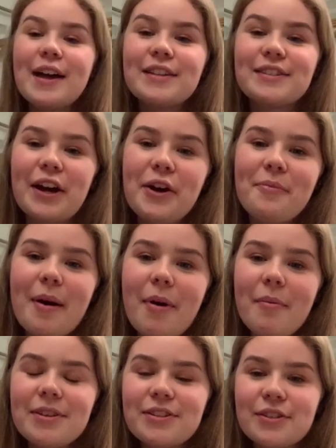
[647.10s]
So my
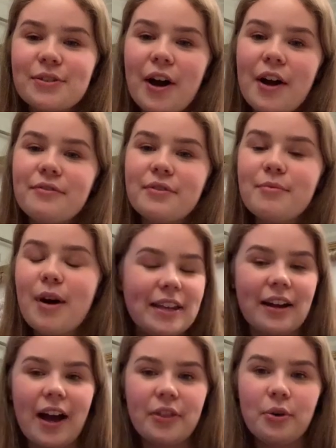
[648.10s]
mum has just got home from
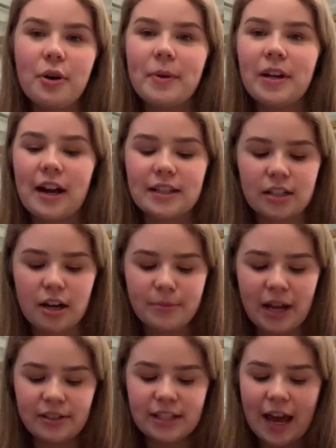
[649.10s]
work. I thought it'd be nice to
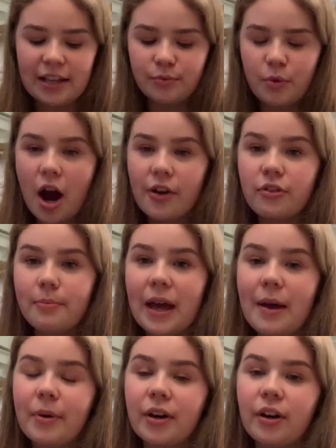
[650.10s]
come downstairs and work for a
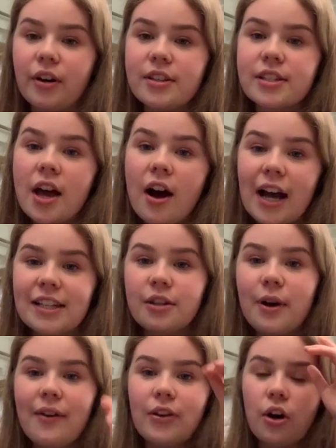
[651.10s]
bit because I
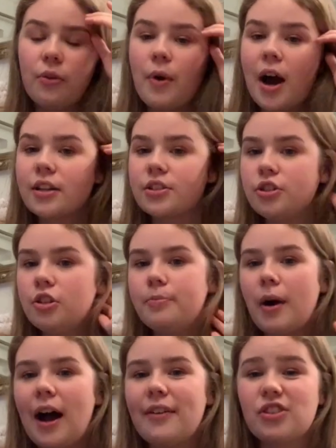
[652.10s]
still have a lot of work to do,
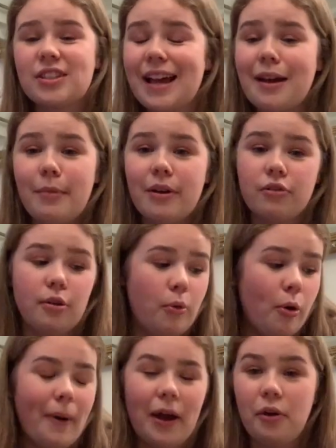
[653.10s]
but I've just sat in my room
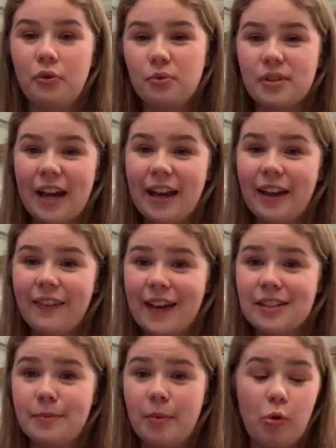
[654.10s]
on my own all day and
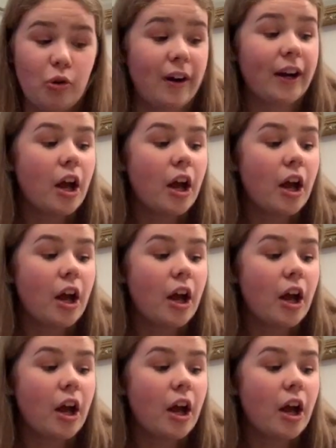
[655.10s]
that's a bit boring.